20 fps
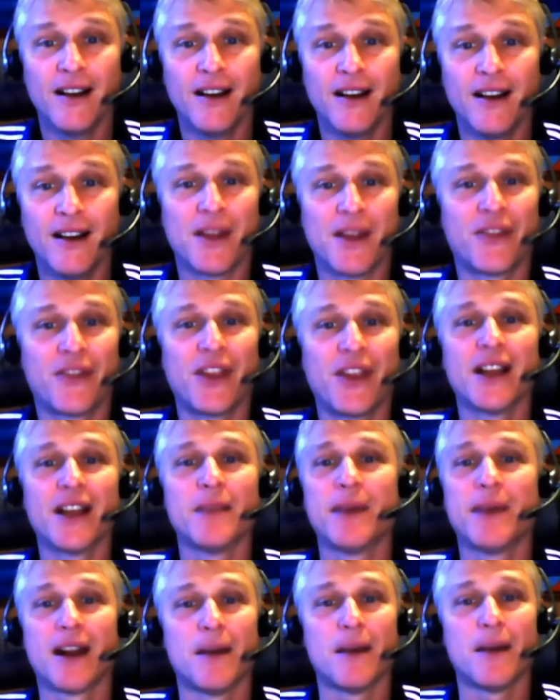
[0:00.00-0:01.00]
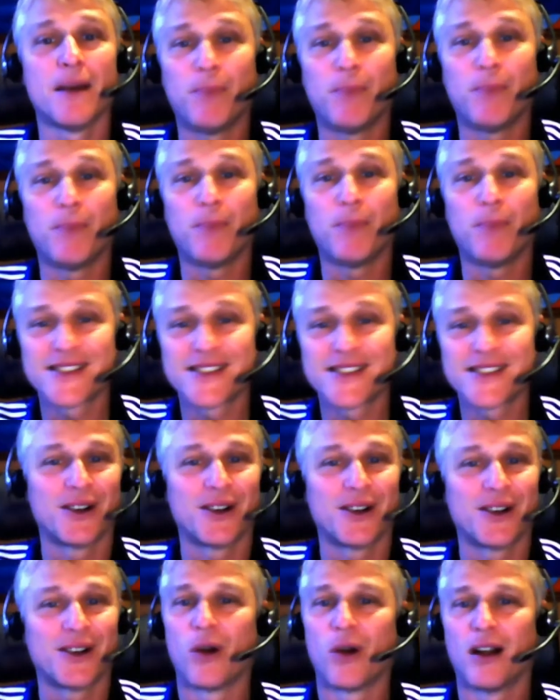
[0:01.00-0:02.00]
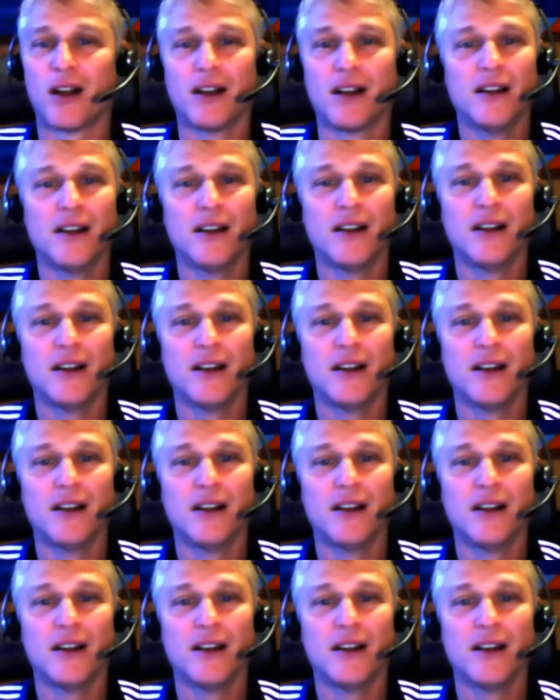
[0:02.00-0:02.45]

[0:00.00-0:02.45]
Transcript: I mean, think about a boxer or